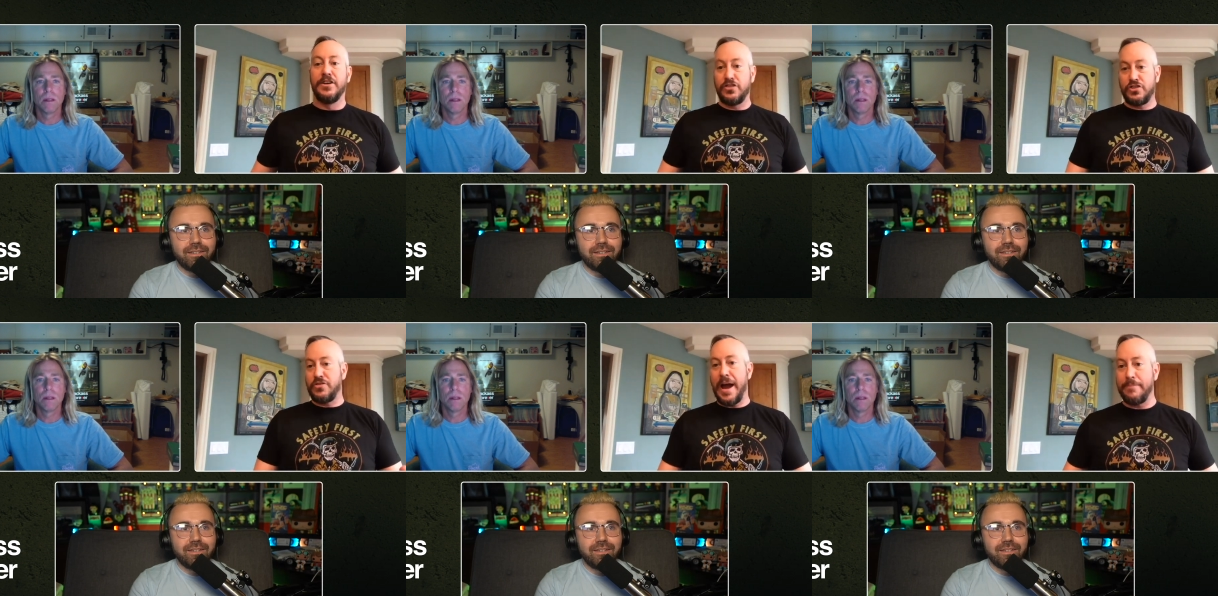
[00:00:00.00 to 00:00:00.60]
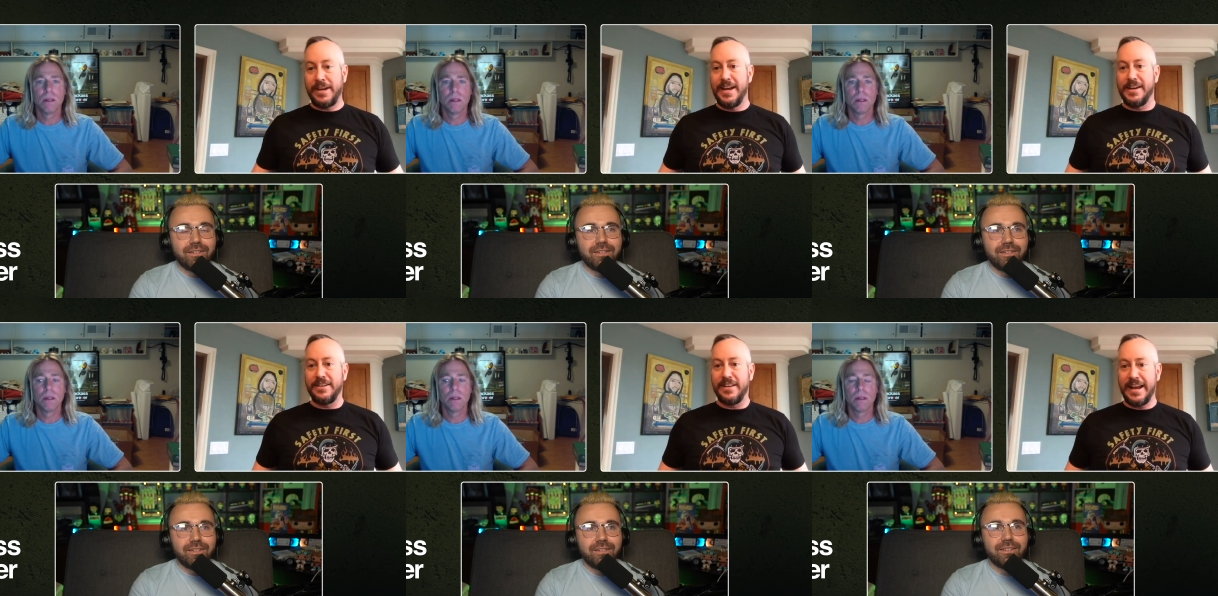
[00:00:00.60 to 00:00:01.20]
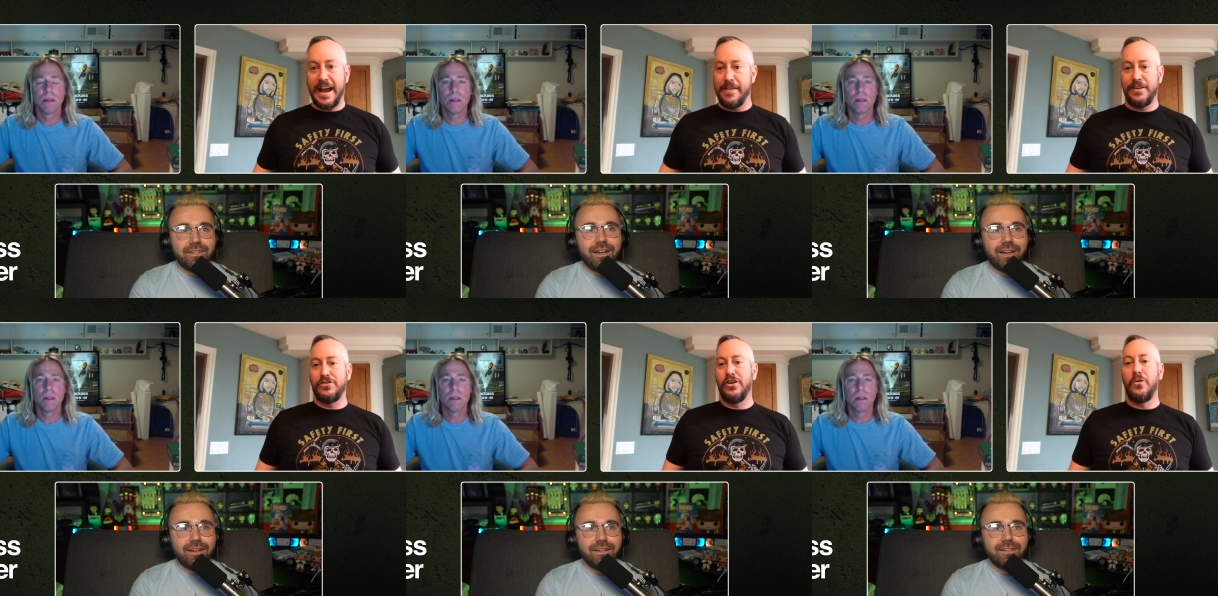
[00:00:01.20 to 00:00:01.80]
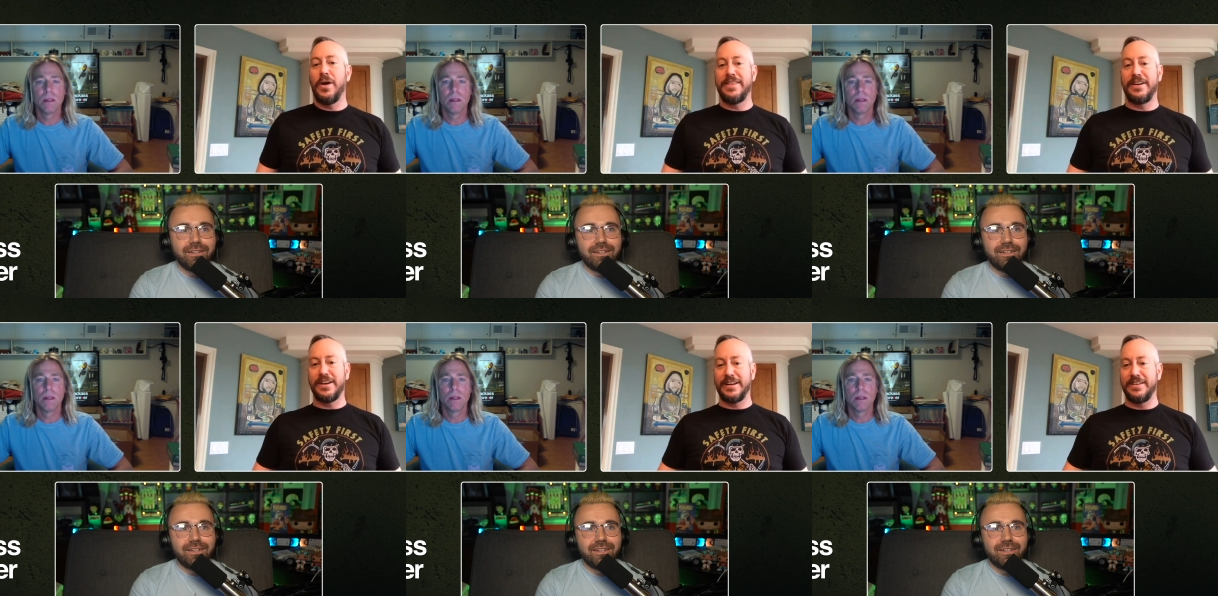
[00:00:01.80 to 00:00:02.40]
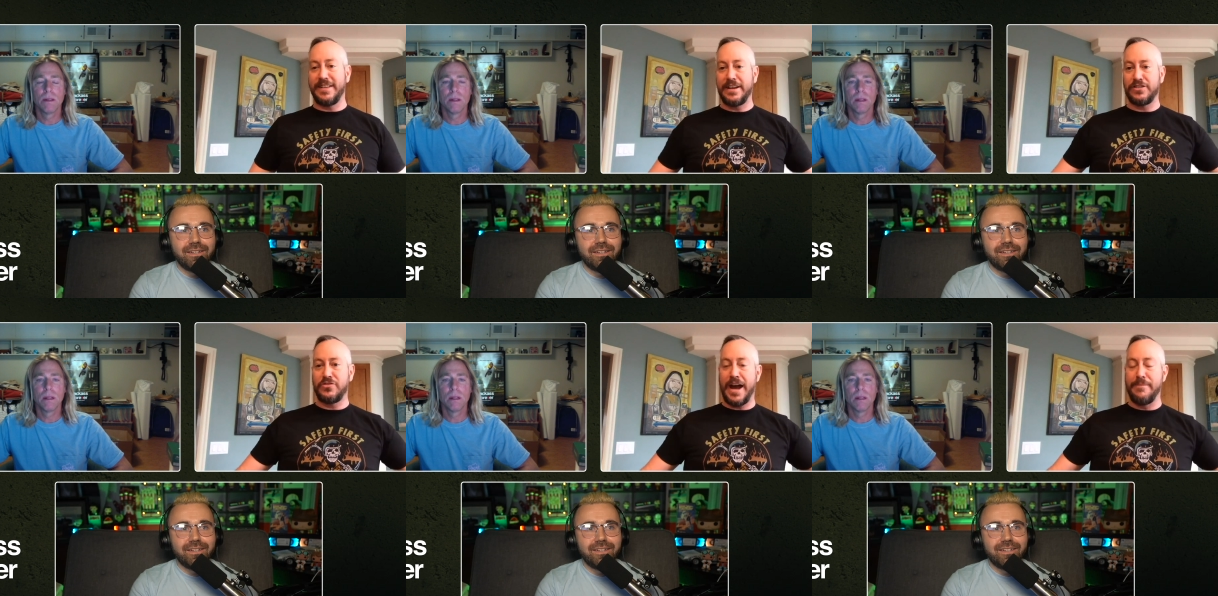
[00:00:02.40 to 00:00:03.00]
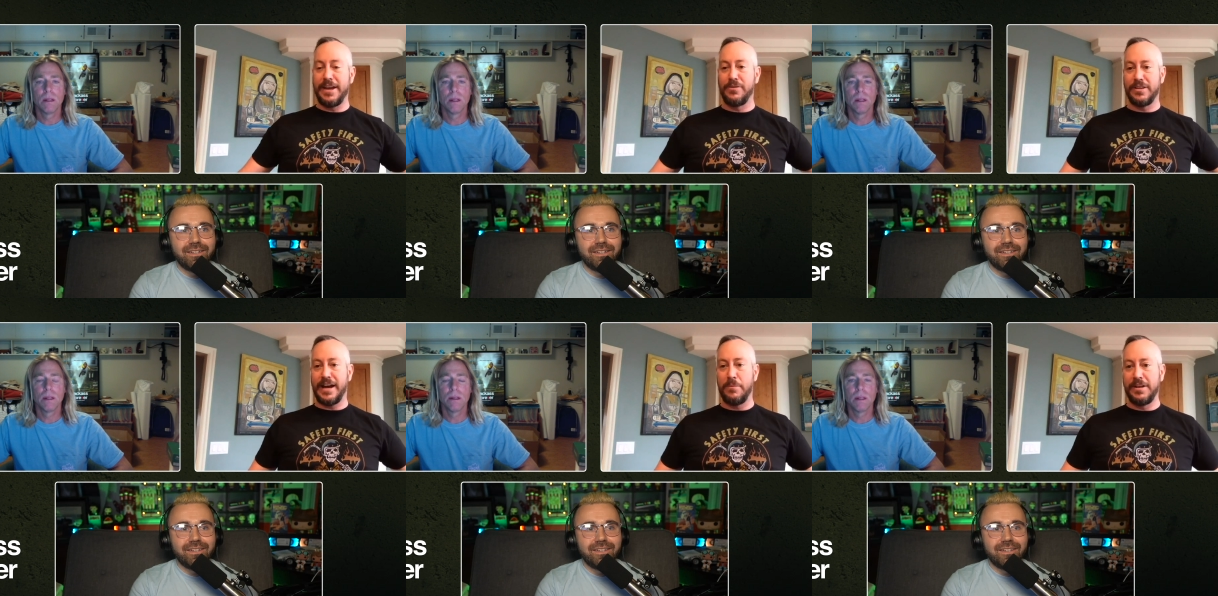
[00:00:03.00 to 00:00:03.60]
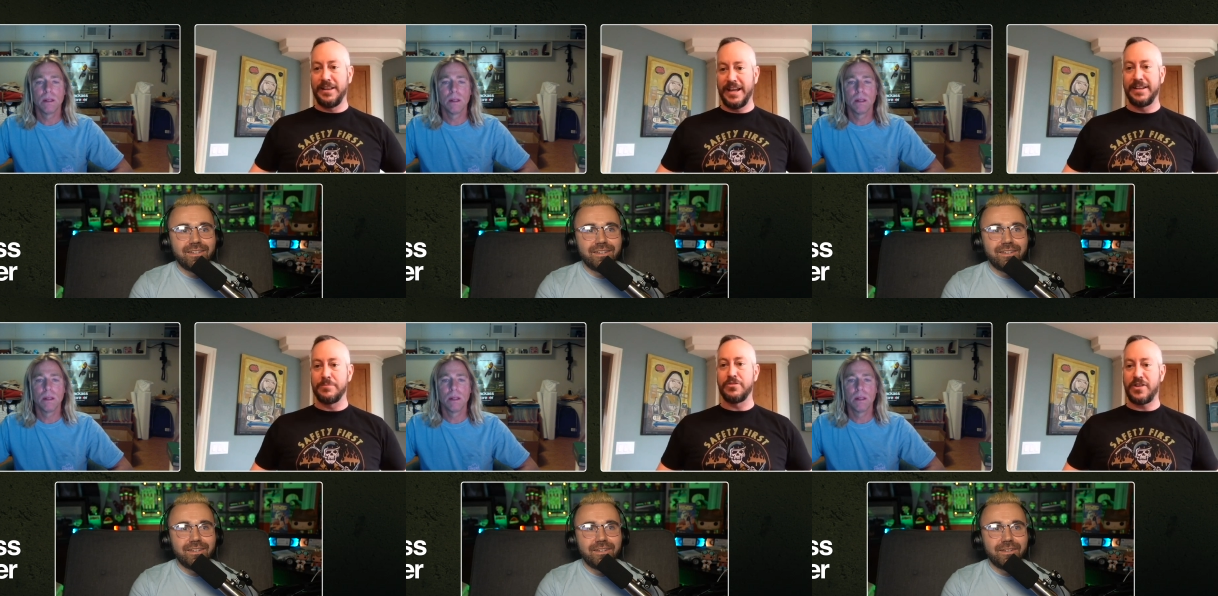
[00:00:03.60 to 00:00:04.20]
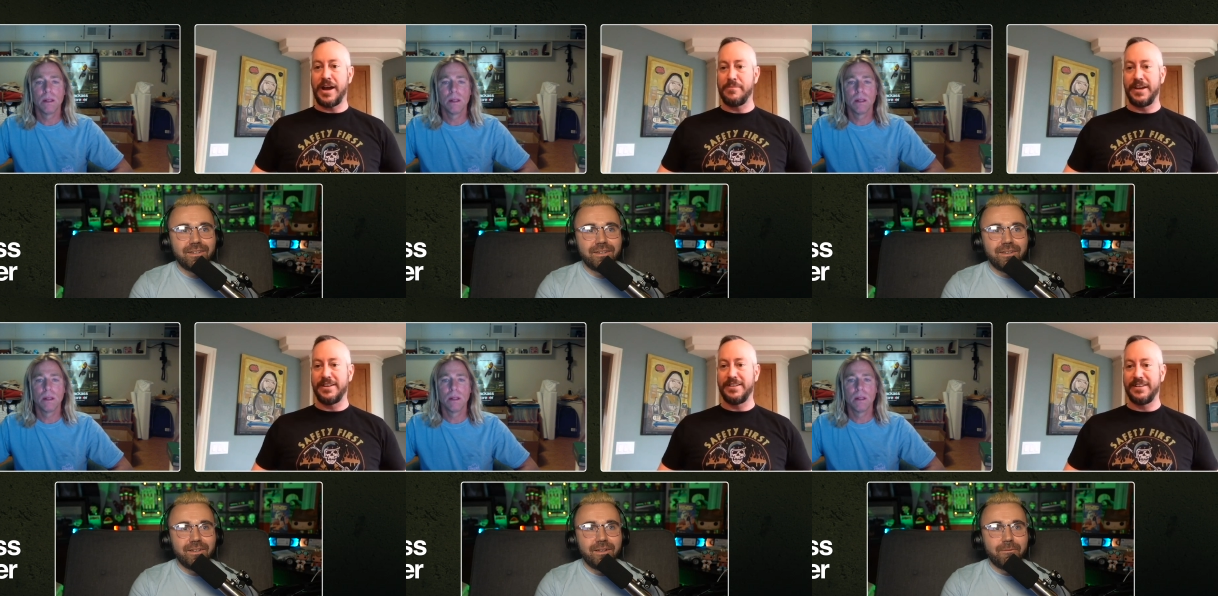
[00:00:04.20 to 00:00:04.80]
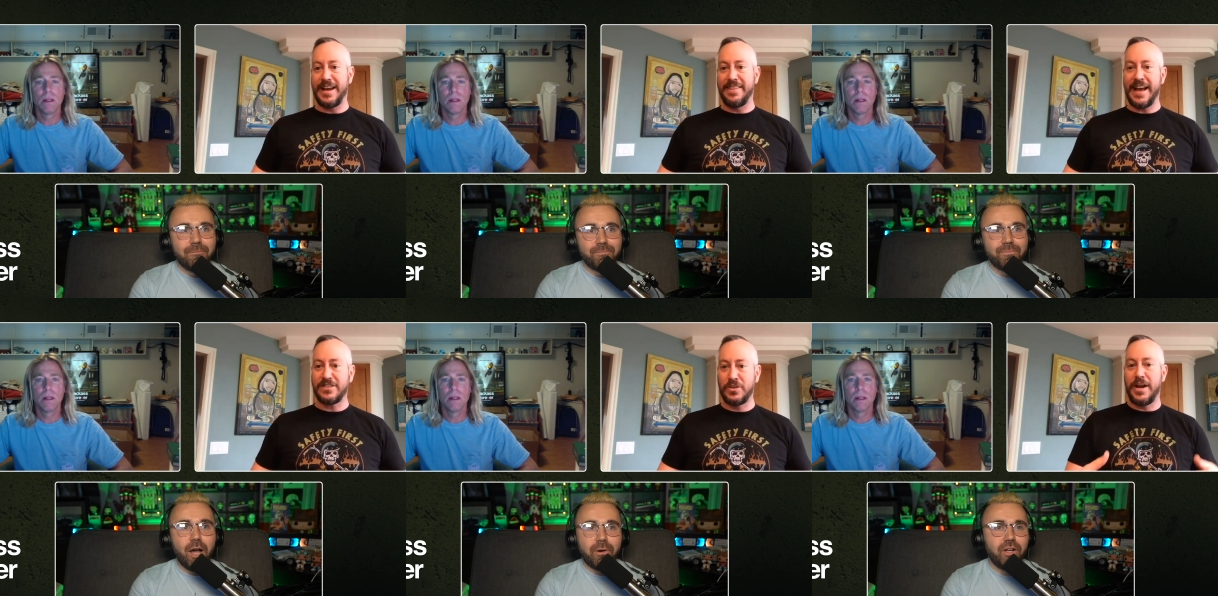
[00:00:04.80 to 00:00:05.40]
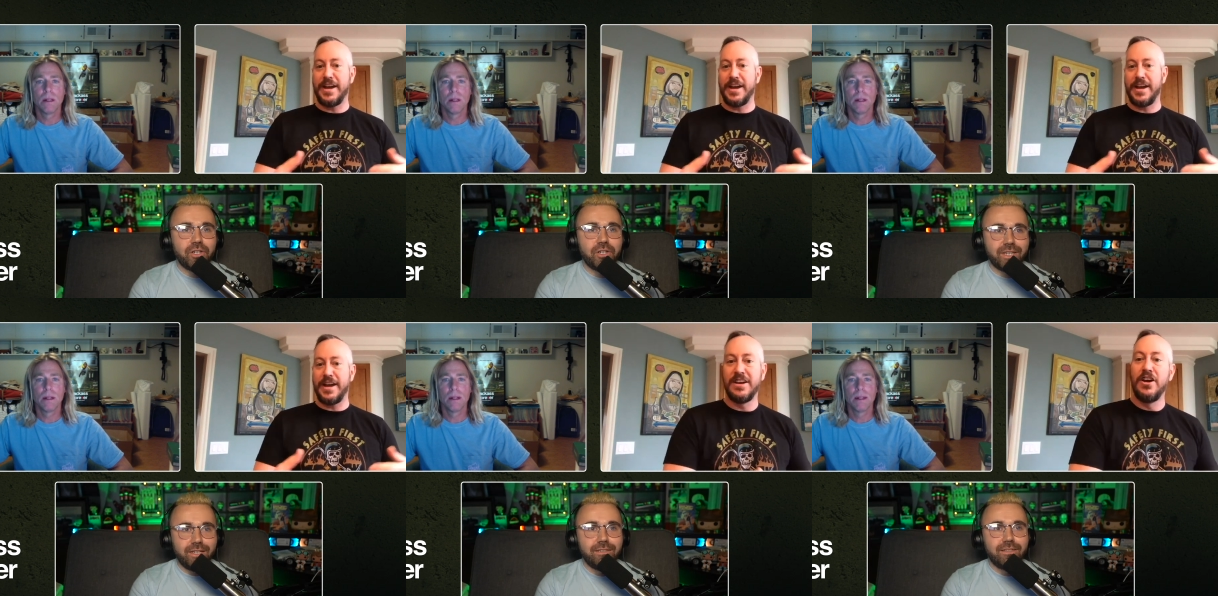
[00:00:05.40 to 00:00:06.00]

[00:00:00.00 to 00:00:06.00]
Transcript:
Speaker 1: strap me in like I, there's uh-huh. no way they're gonna like strap me in without me letting them strap me in and that's oh, the